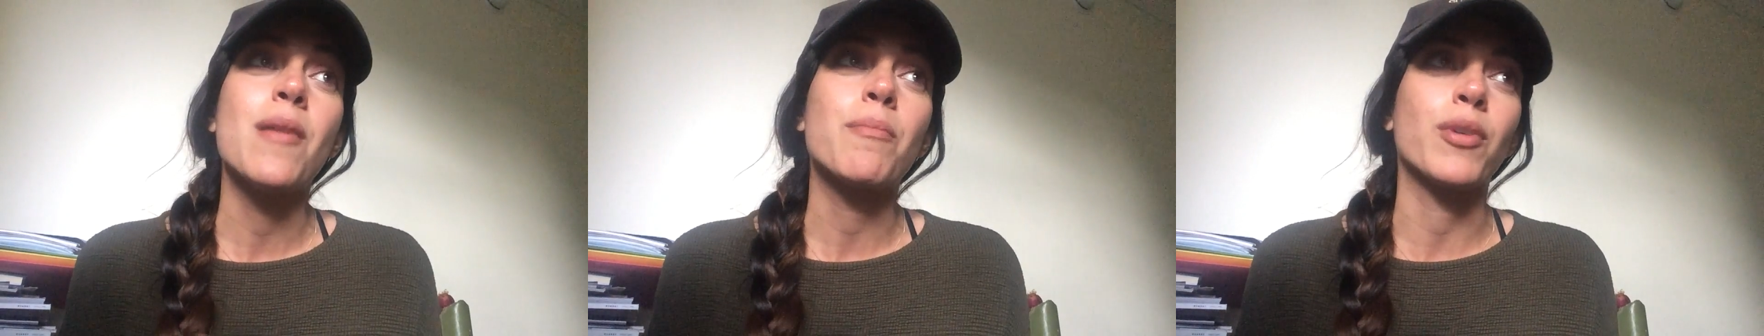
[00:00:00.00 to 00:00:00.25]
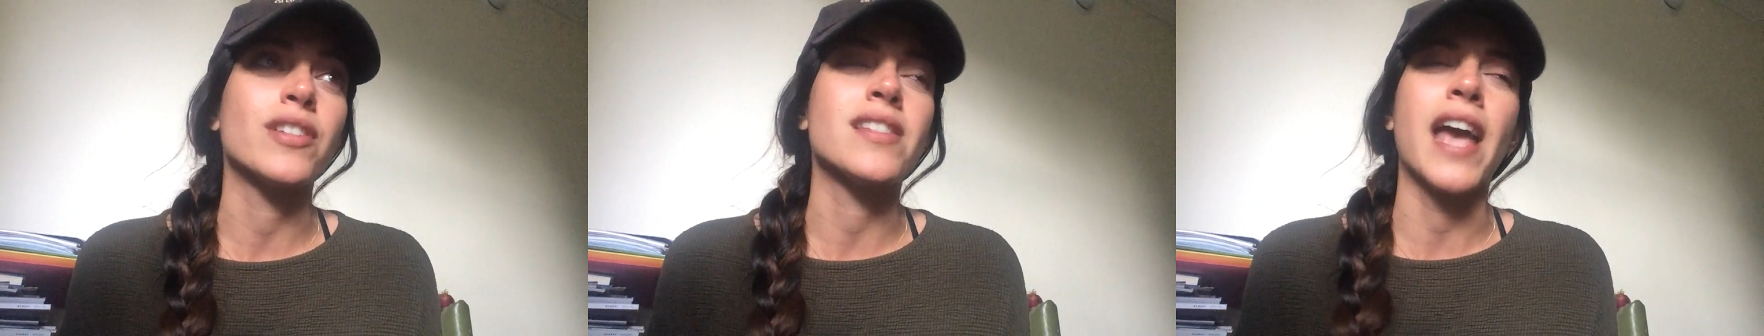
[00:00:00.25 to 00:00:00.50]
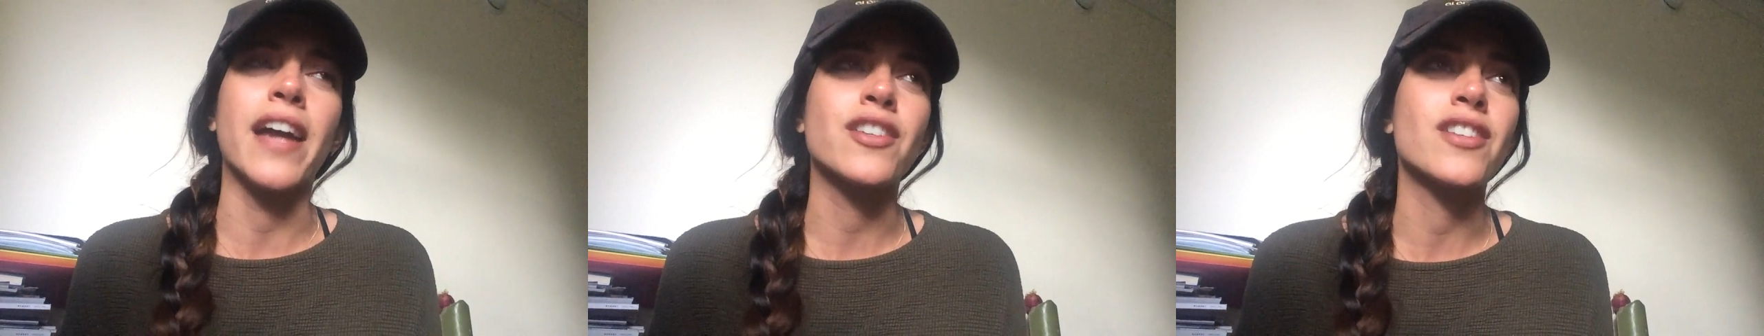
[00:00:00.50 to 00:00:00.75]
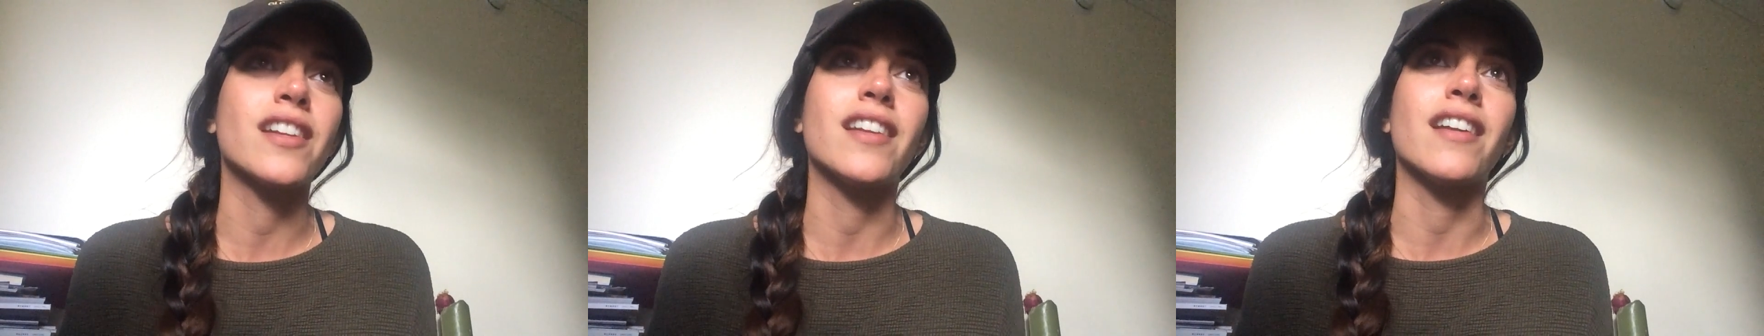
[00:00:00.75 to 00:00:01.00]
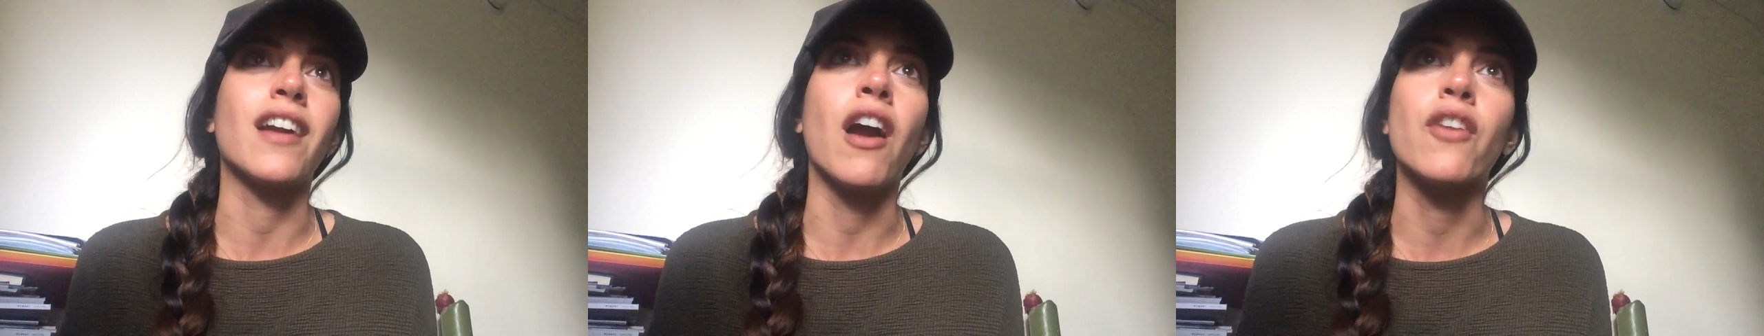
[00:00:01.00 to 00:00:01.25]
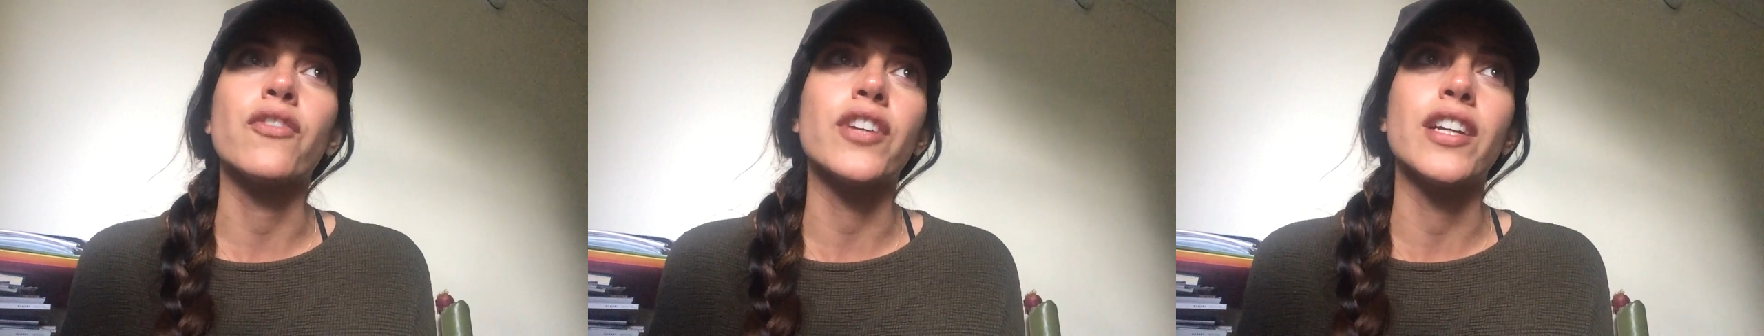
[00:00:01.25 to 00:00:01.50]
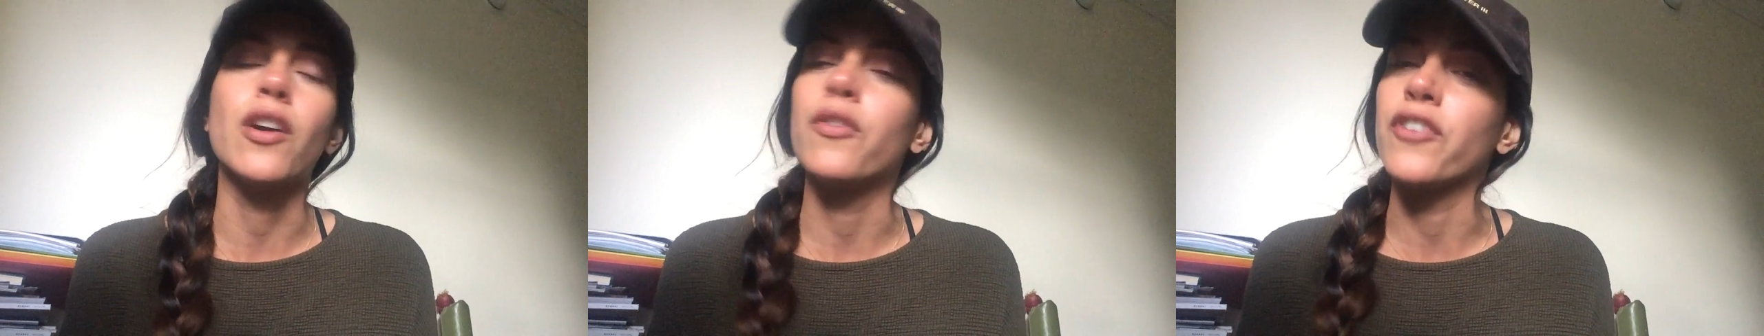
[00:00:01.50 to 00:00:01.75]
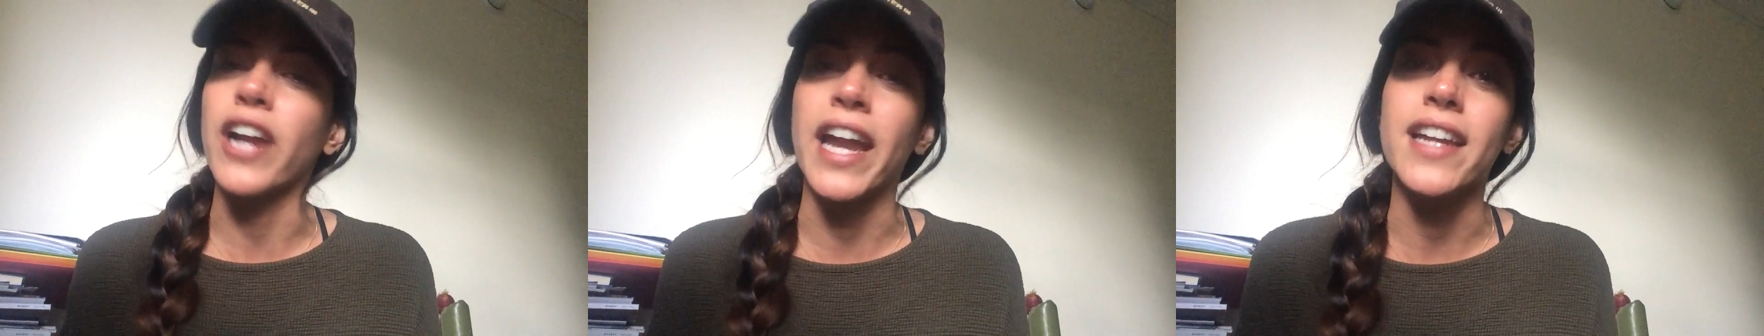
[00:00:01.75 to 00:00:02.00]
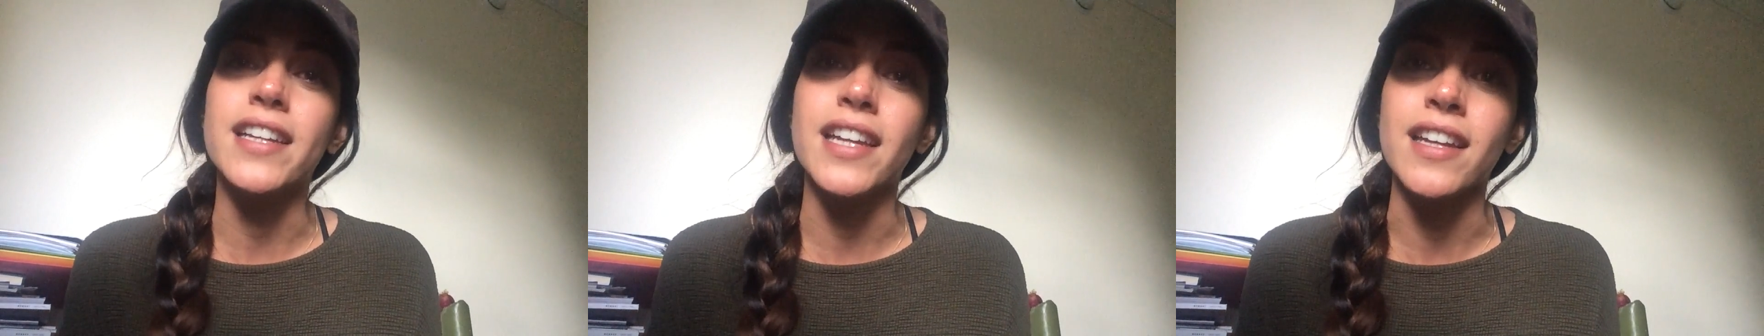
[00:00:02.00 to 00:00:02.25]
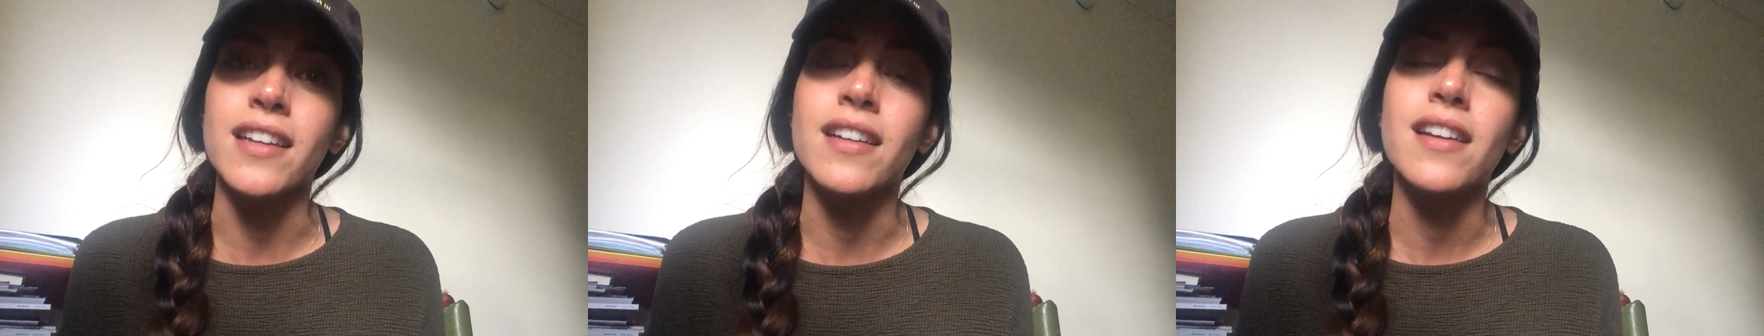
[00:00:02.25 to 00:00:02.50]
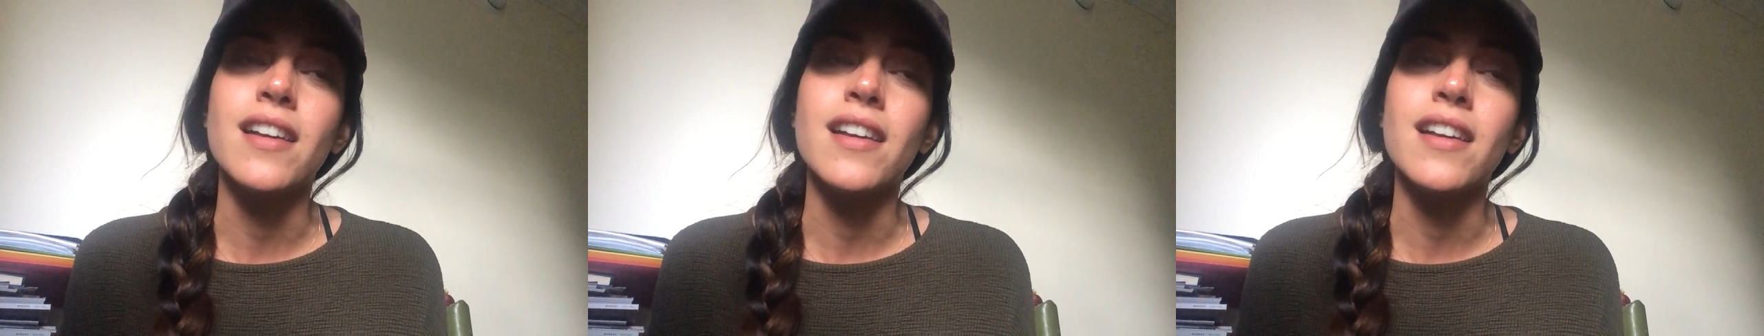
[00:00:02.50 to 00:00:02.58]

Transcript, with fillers: protection and a covering over Haiti.